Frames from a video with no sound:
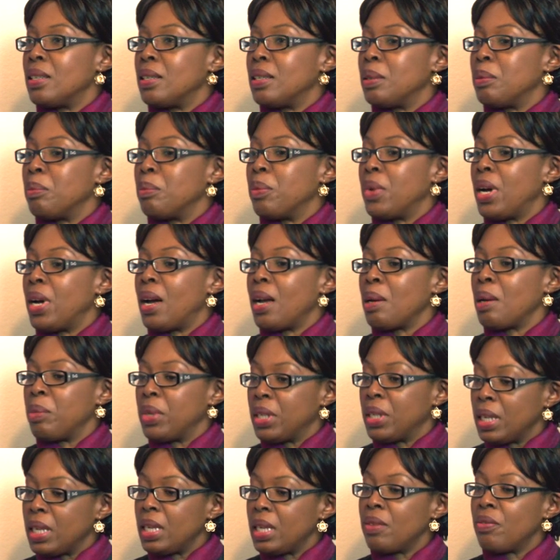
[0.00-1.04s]
I
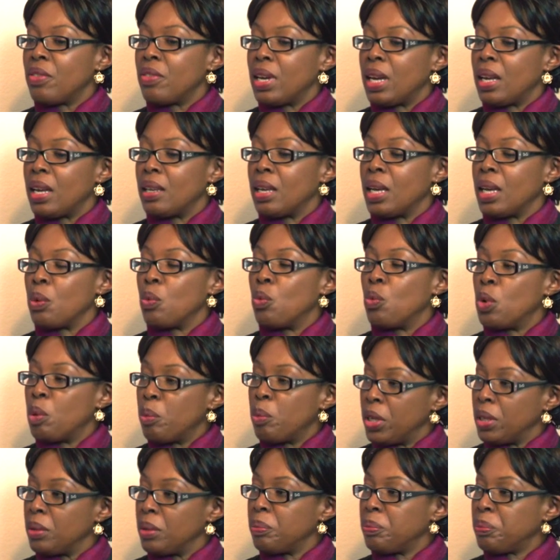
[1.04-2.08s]
believe that a
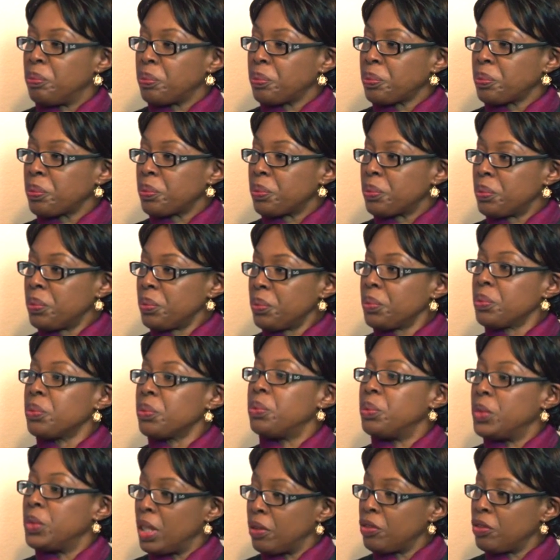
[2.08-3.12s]
woman,
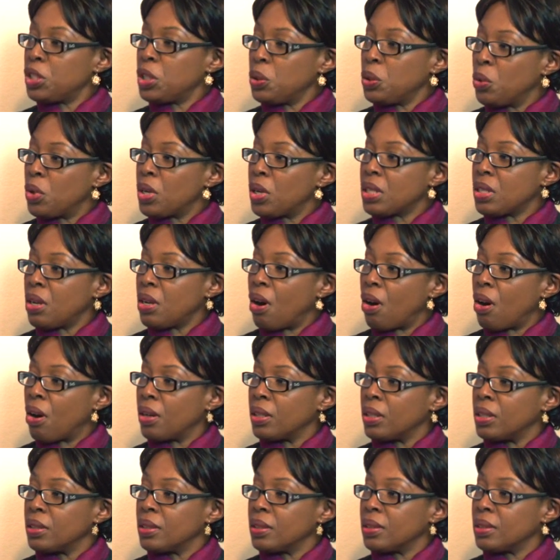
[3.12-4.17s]
if she works
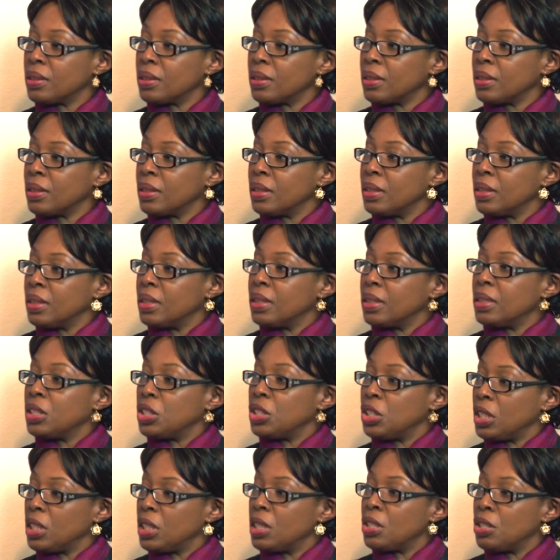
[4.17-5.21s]
hard, that
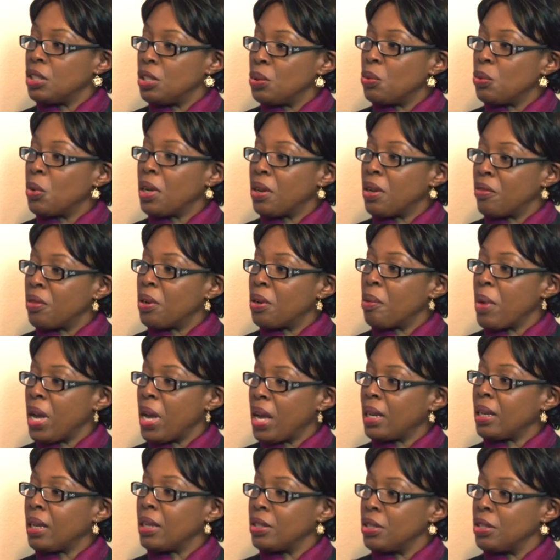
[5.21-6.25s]
she can do whatever a
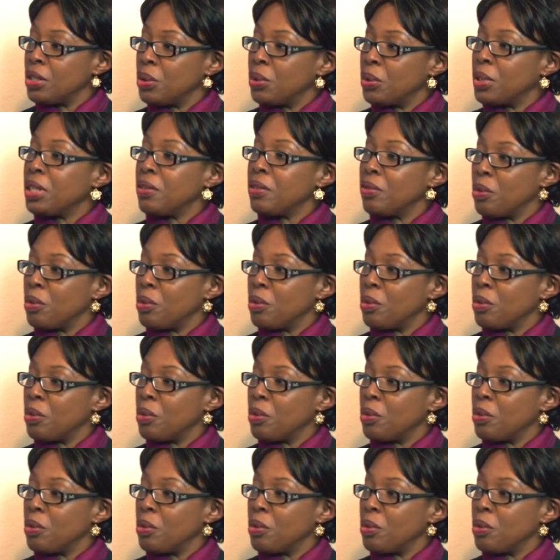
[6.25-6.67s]
man can do and